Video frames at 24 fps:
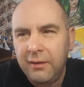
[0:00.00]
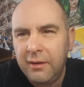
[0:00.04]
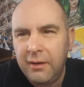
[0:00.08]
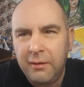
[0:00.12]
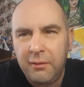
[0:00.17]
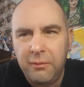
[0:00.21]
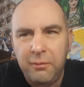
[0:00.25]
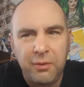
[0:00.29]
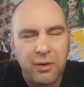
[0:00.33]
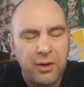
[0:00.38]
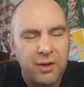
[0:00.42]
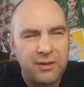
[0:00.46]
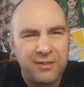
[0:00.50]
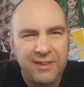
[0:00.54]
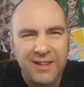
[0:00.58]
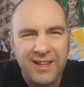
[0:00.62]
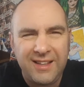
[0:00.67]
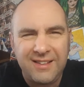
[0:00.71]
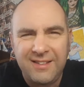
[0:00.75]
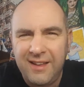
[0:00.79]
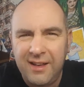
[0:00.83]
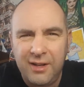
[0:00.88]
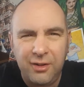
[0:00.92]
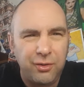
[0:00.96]
The
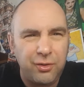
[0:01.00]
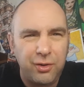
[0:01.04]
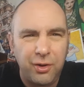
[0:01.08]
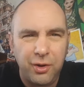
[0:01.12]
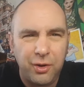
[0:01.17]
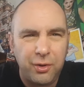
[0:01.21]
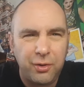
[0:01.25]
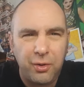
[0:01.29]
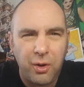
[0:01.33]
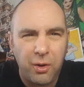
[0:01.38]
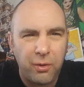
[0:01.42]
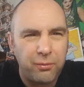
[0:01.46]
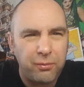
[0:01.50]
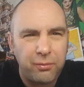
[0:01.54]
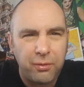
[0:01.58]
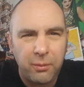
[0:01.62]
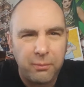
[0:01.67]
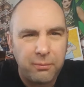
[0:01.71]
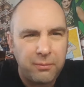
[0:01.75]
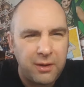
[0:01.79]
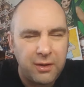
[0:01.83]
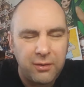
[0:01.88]
attention had gone from